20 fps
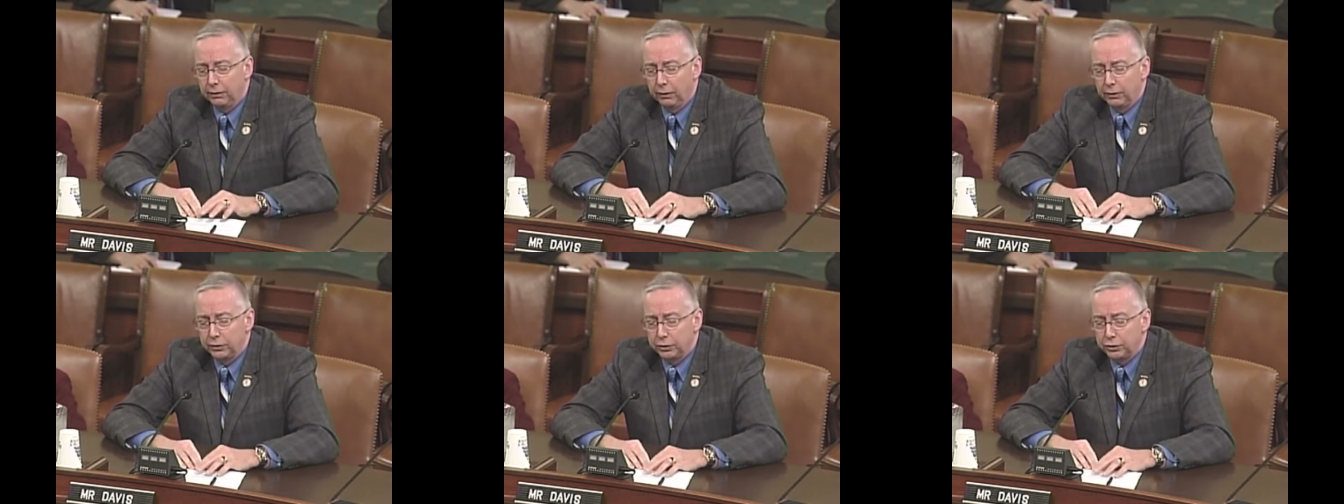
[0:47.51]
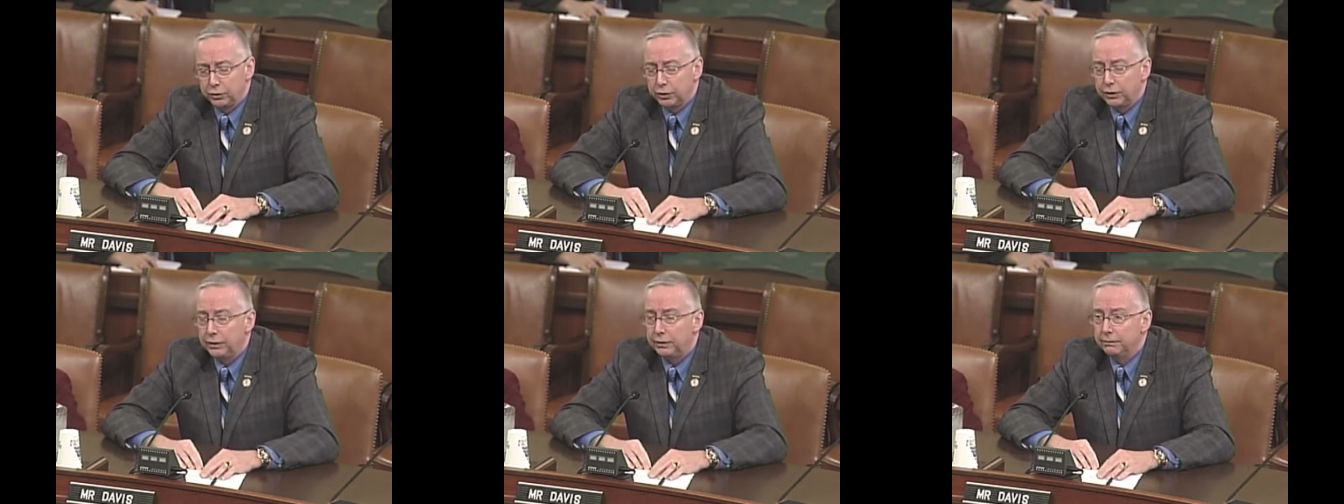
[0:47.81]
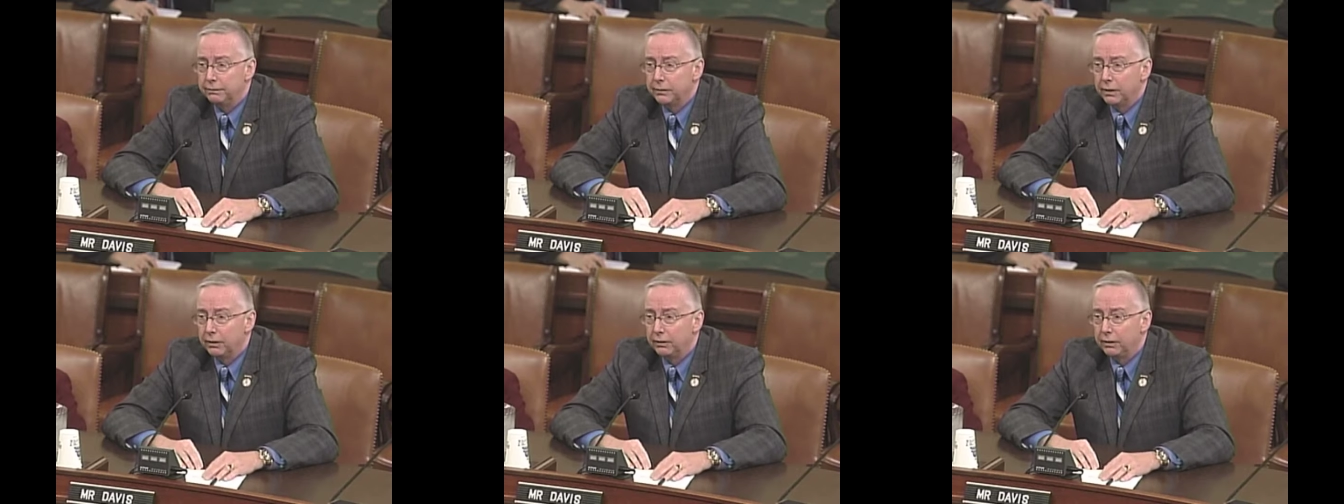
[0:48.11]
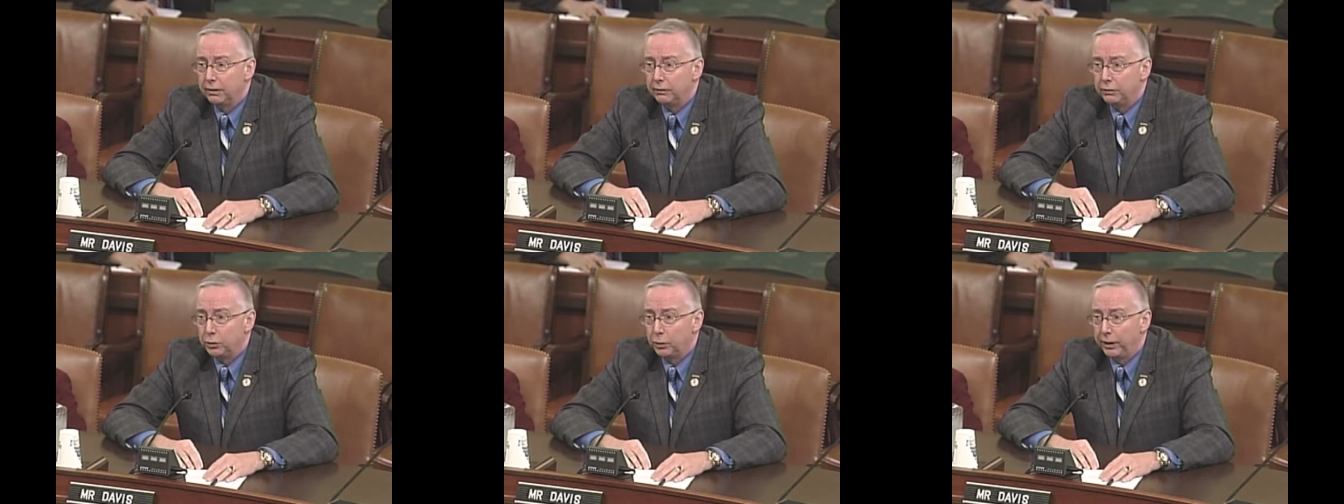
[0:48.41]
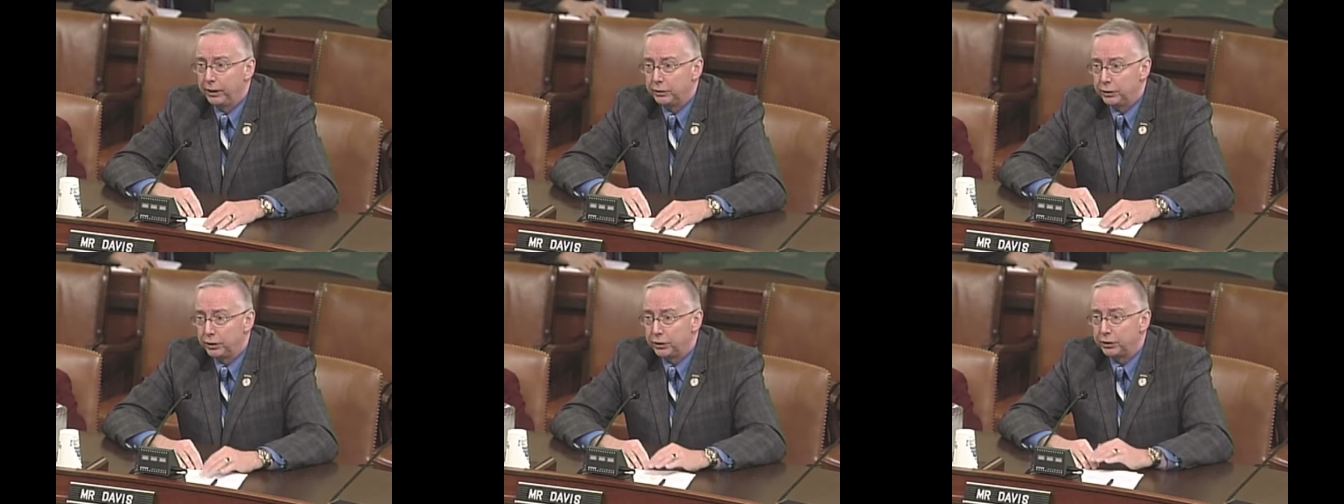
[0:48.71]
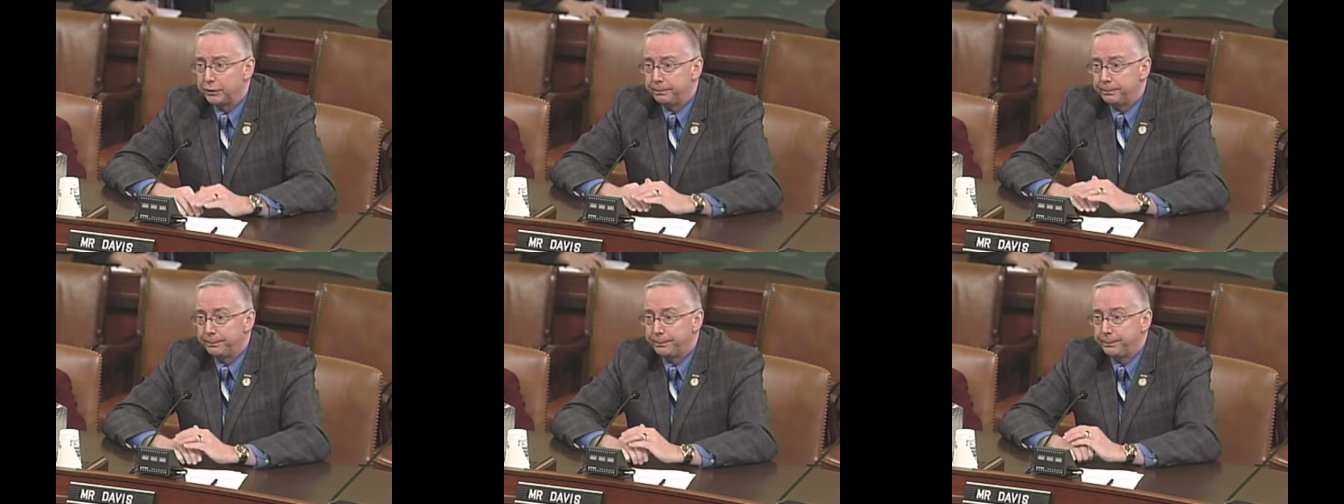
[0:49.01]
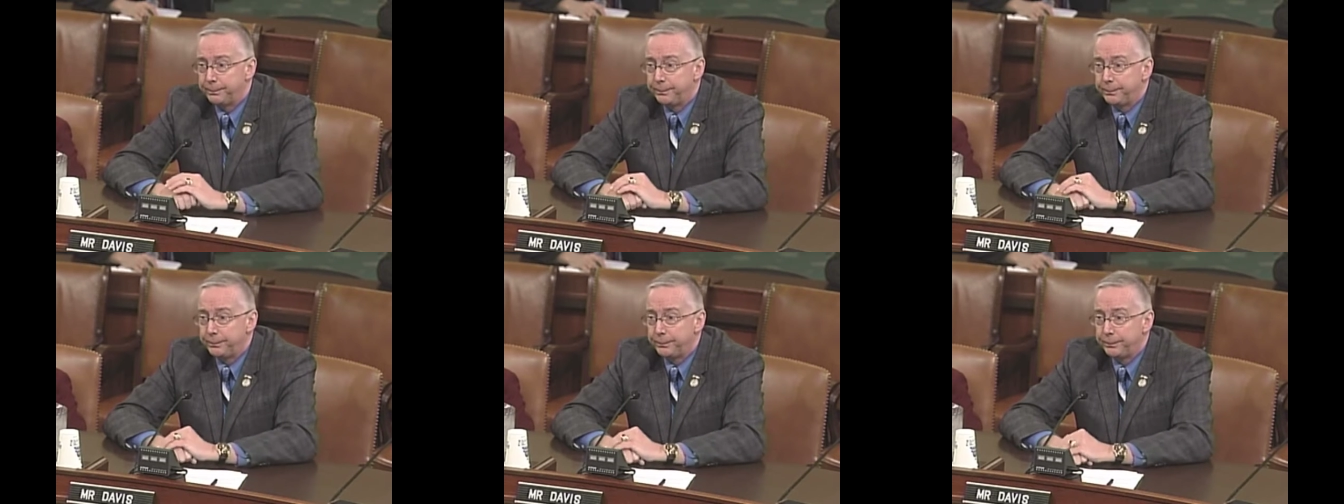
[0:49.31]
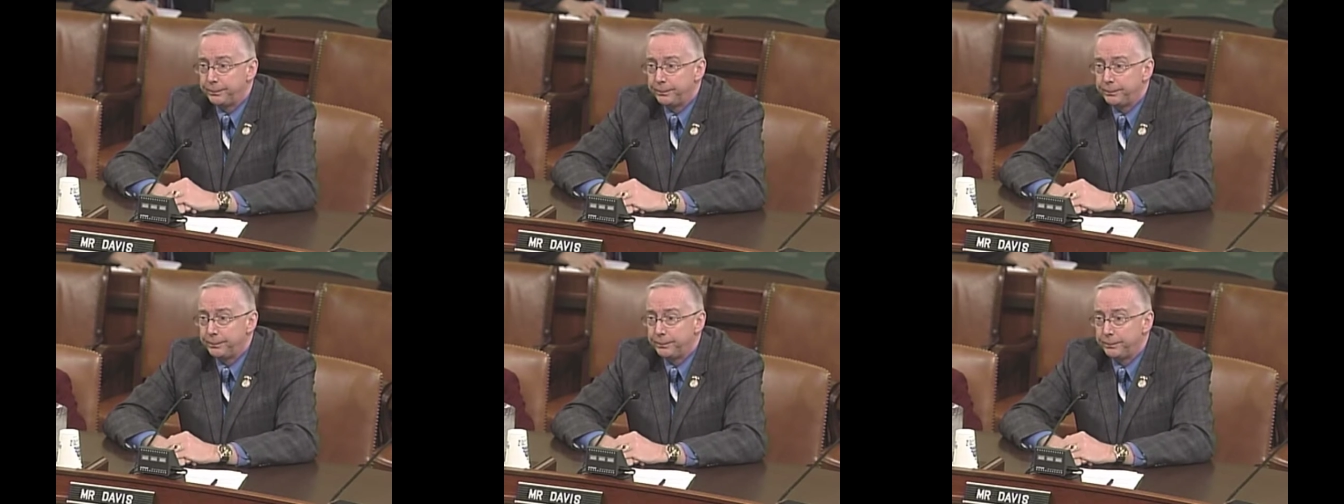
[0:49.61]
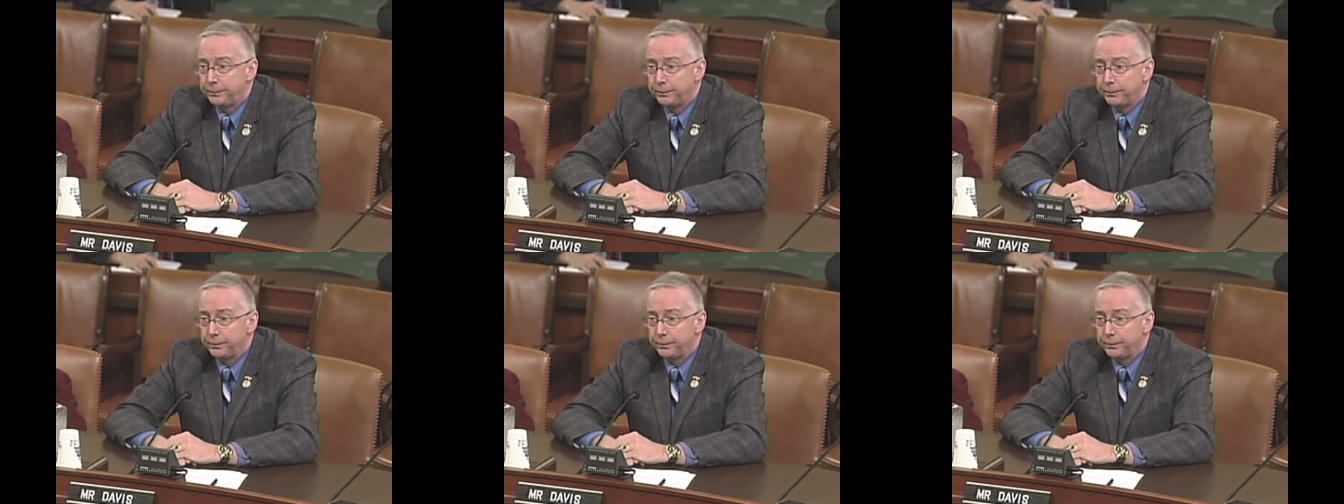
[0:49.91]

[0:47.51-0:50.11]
urgency of transition. And, and